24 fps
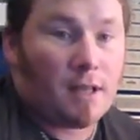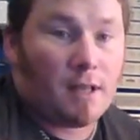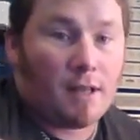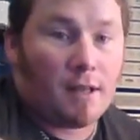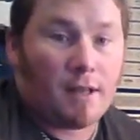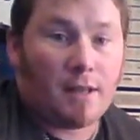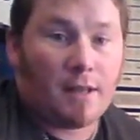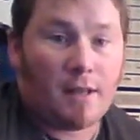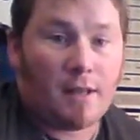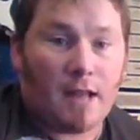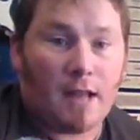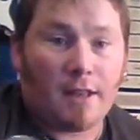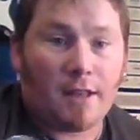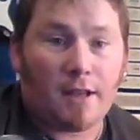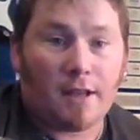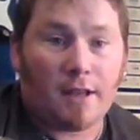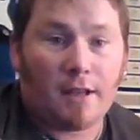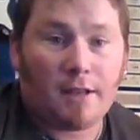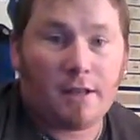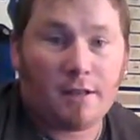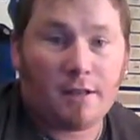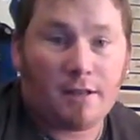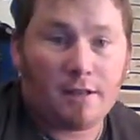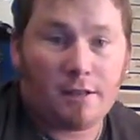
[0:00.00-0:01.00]
The other
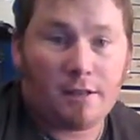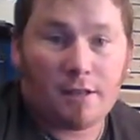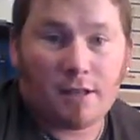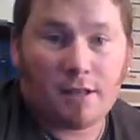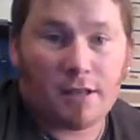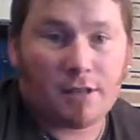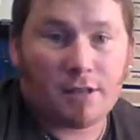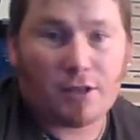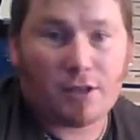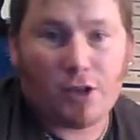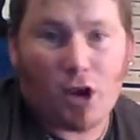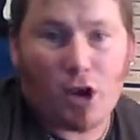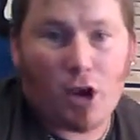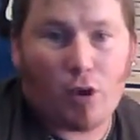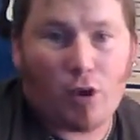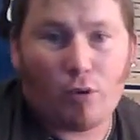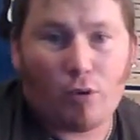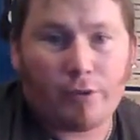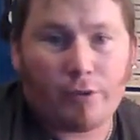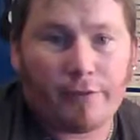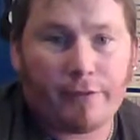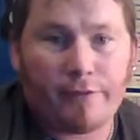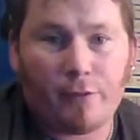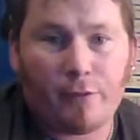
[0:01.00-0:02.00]
is an
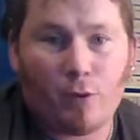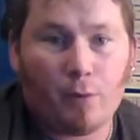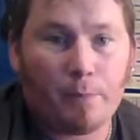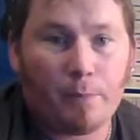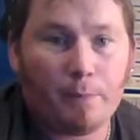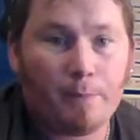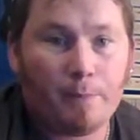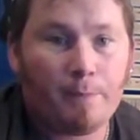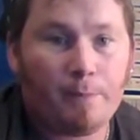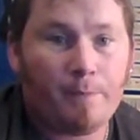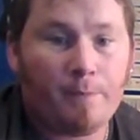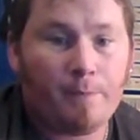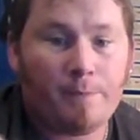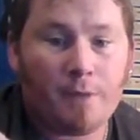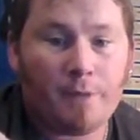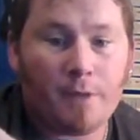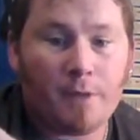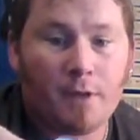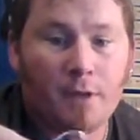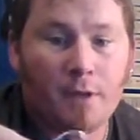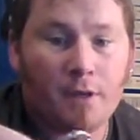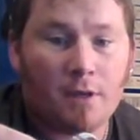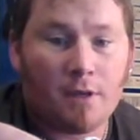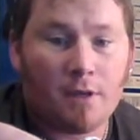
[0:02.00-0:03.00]
older form,
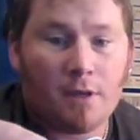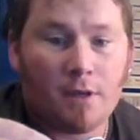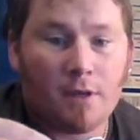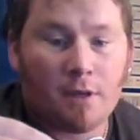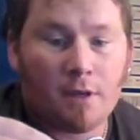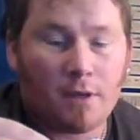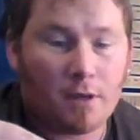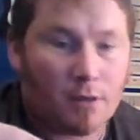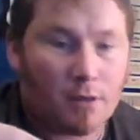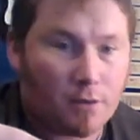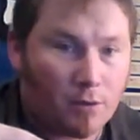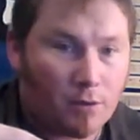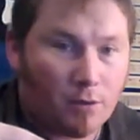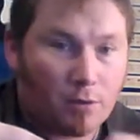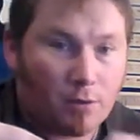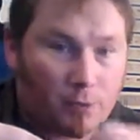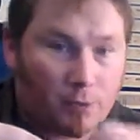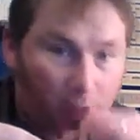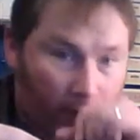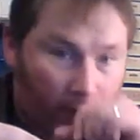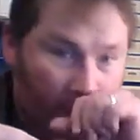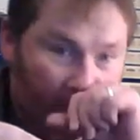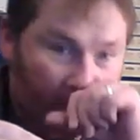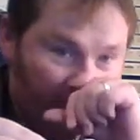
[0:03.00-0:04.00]

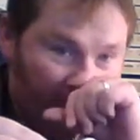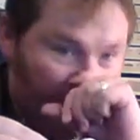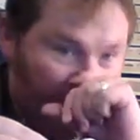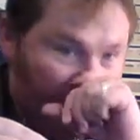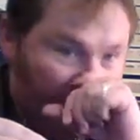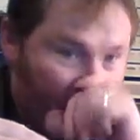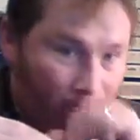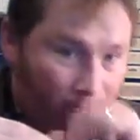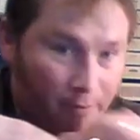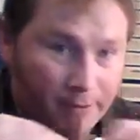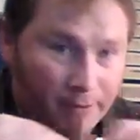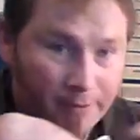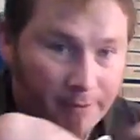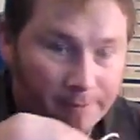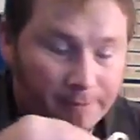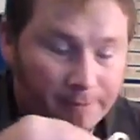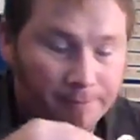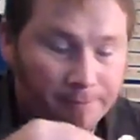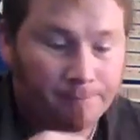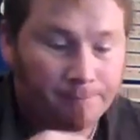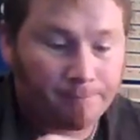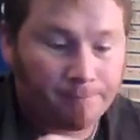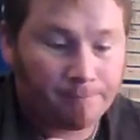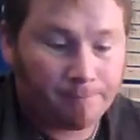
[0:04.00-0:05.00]
also very common
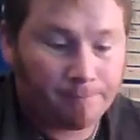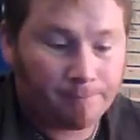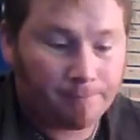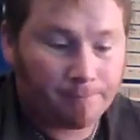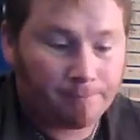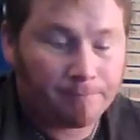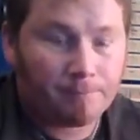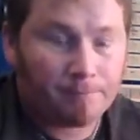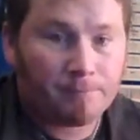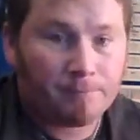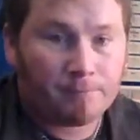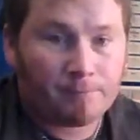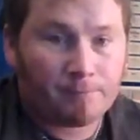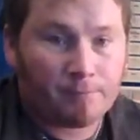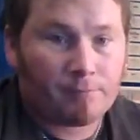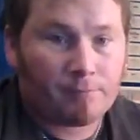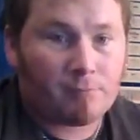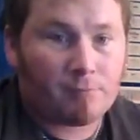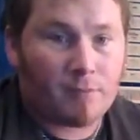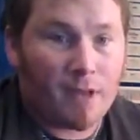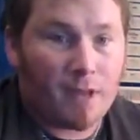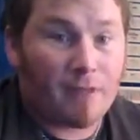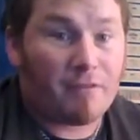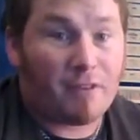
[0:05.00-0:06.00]

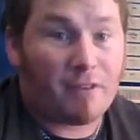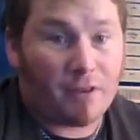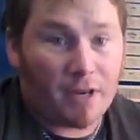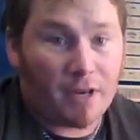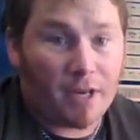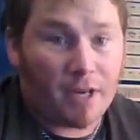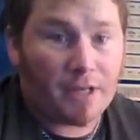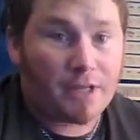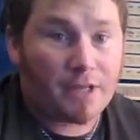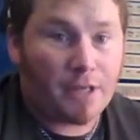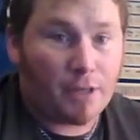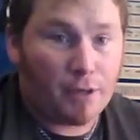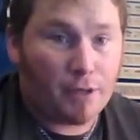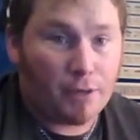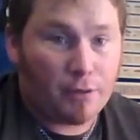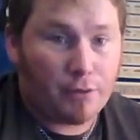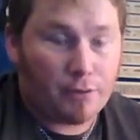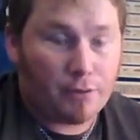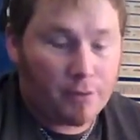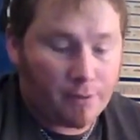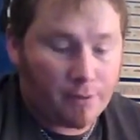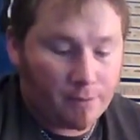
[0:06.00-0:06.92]
and very easy to use.